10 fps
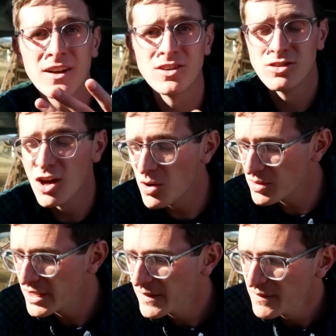on the
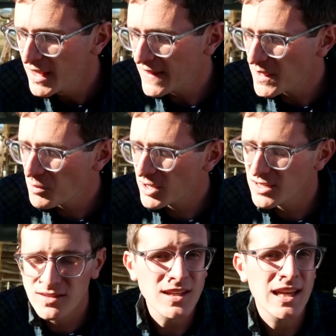load, and then we're going
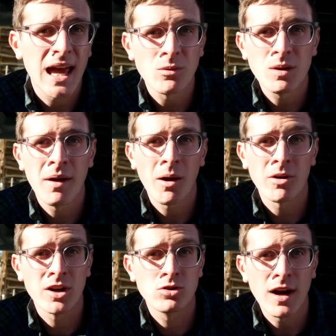to see, can we power
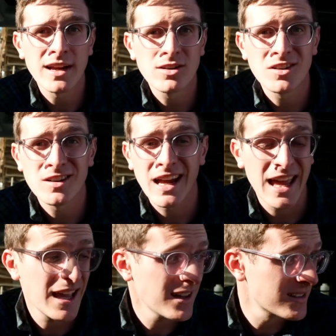a grinder
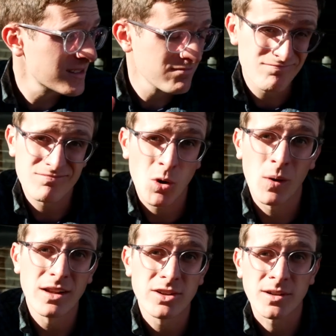and a
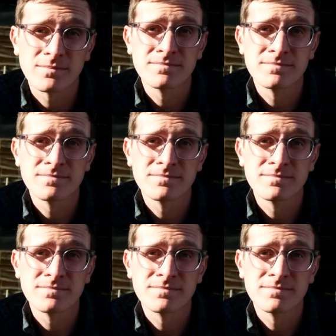welder?